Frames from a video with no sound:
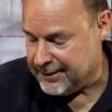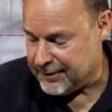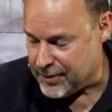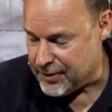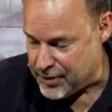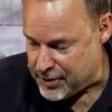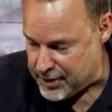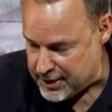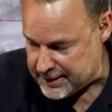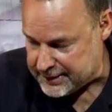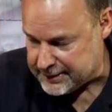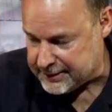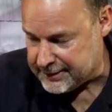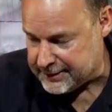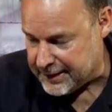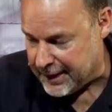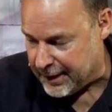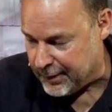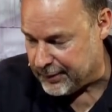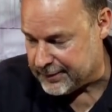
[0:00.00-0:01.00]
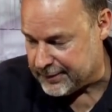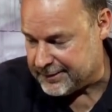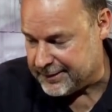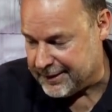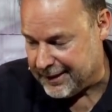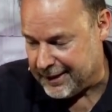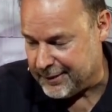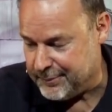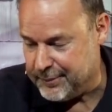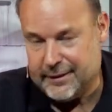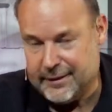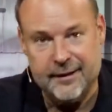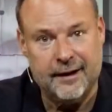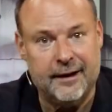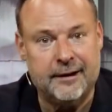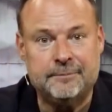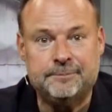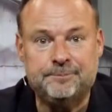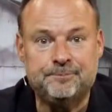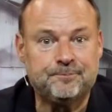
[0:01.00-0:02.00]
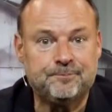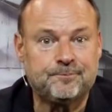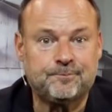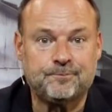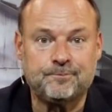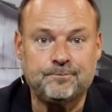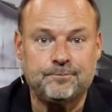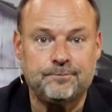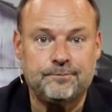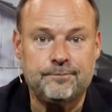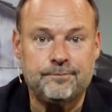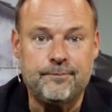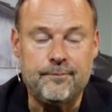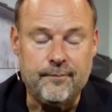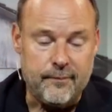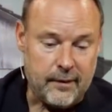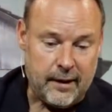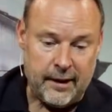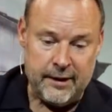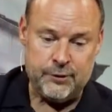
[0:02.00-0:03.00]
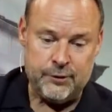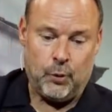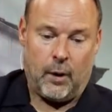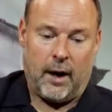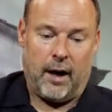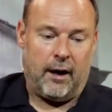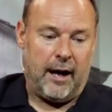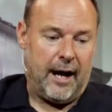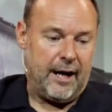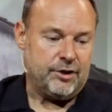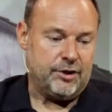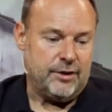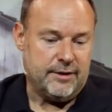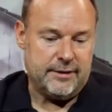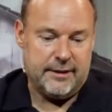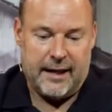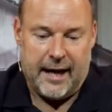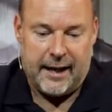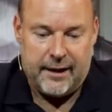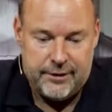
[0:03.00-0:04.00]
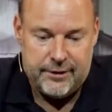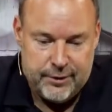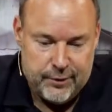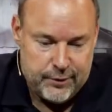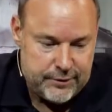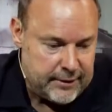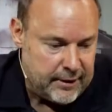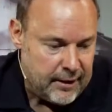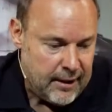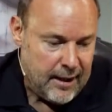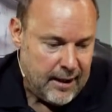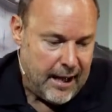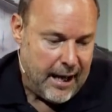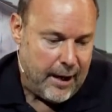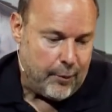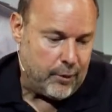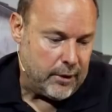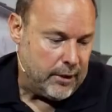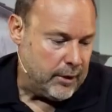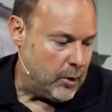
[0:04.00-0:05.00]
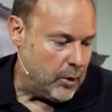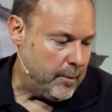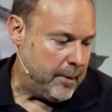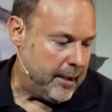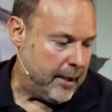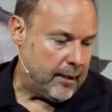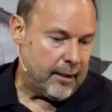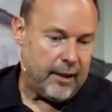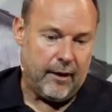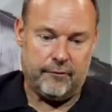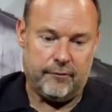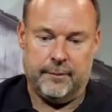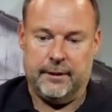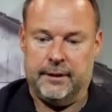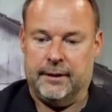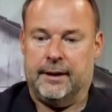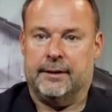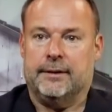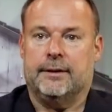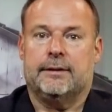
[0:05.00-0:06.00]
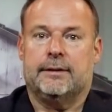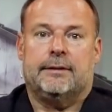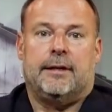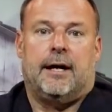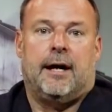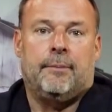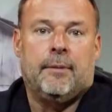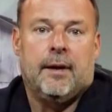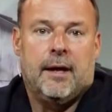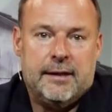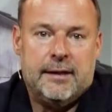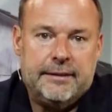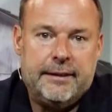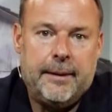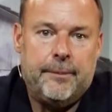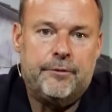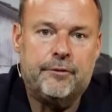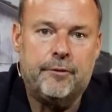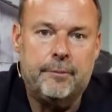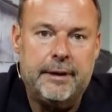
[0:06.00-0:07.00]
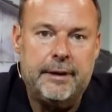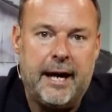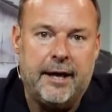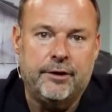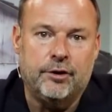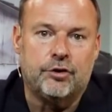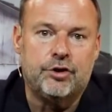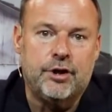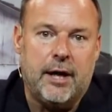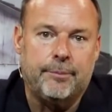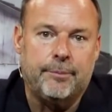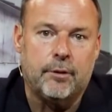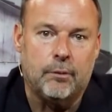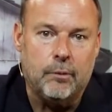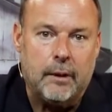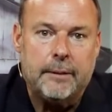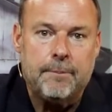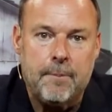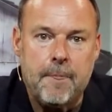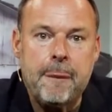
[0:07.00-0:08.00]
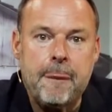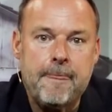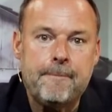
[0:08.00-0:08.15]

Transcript: this is how it's got to be done. It's why our actions and attitudes and how we're going to obey our government at this time stems from Daniel chapter 1,